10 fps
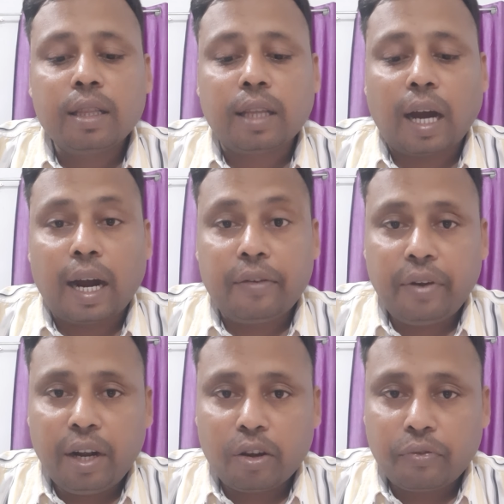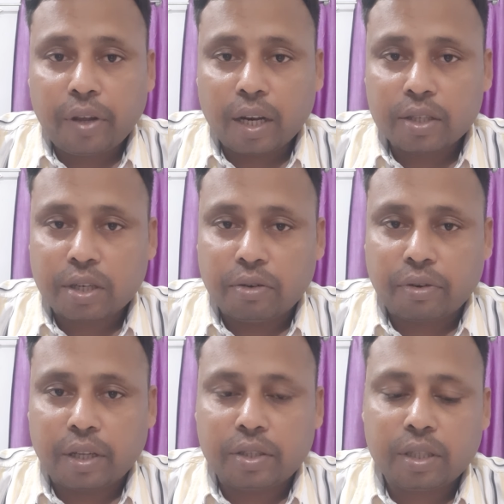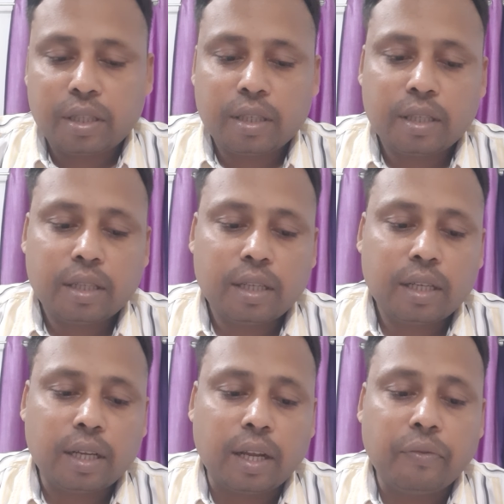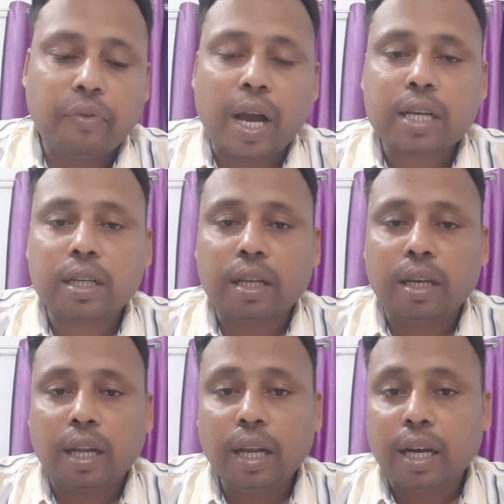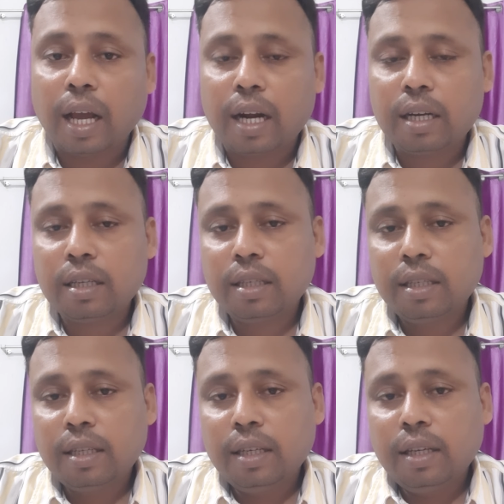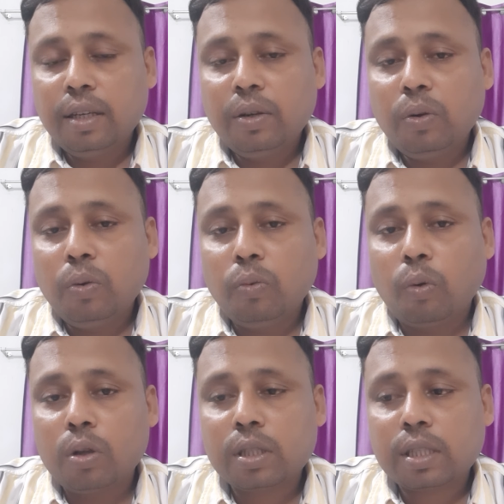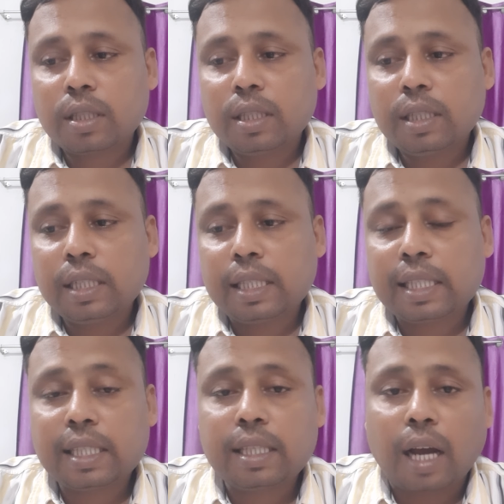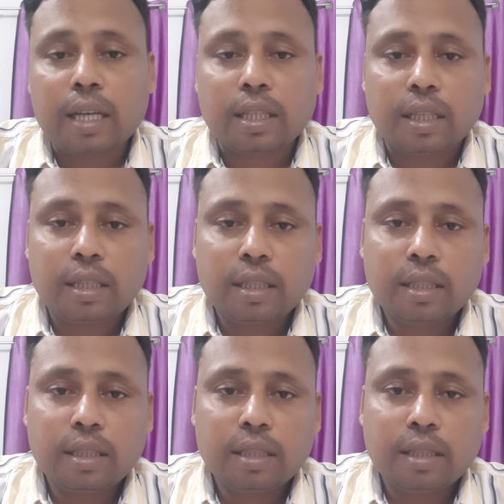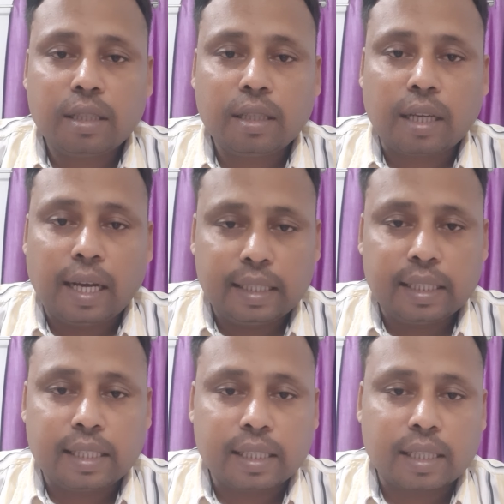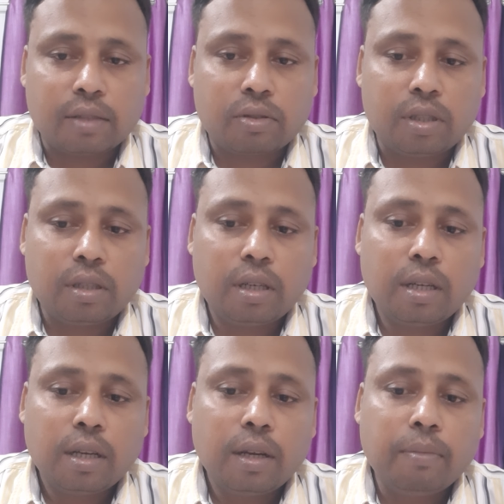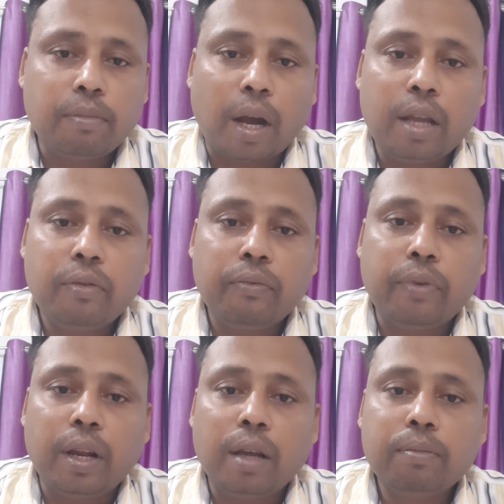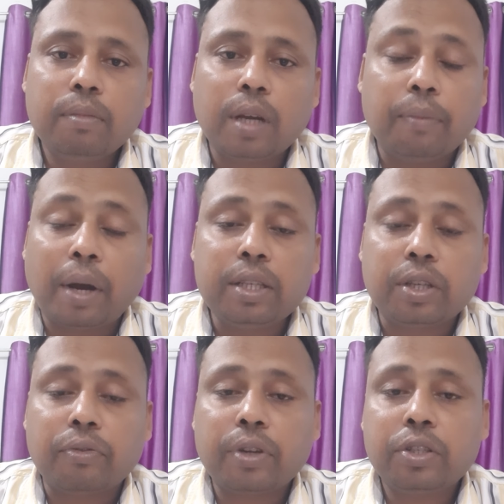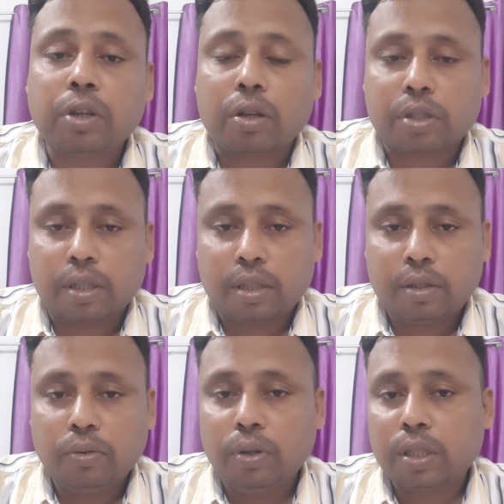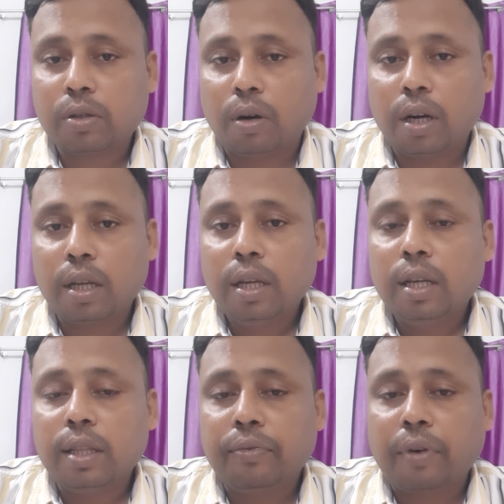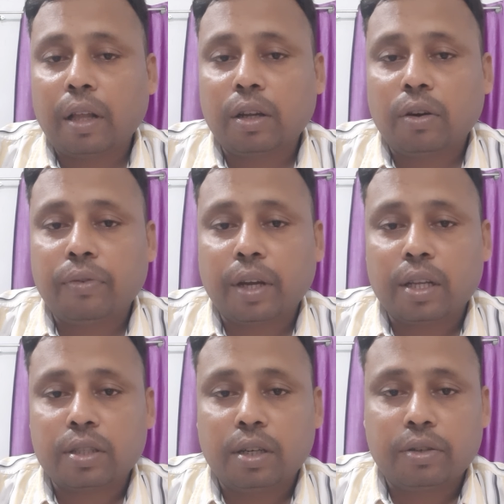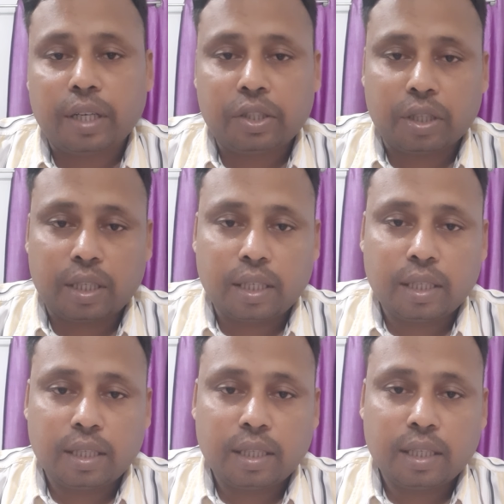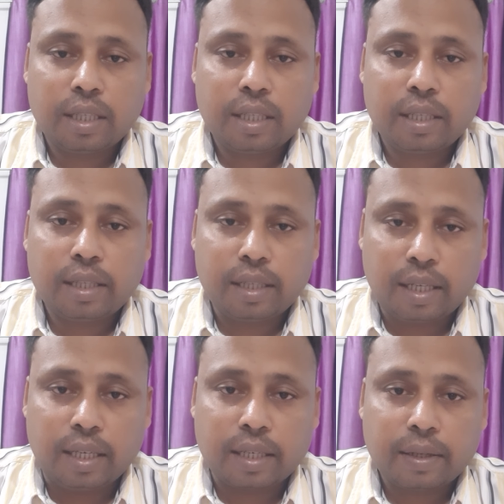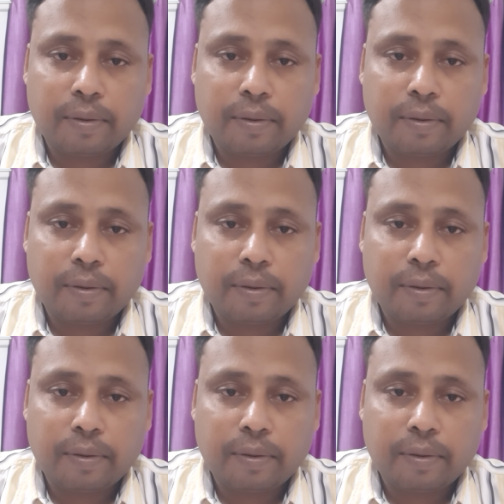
The advent of English literature, in fact, in England, was started, as it is considered, by Geoffrey Chaucer, who is called the father of English literature, right?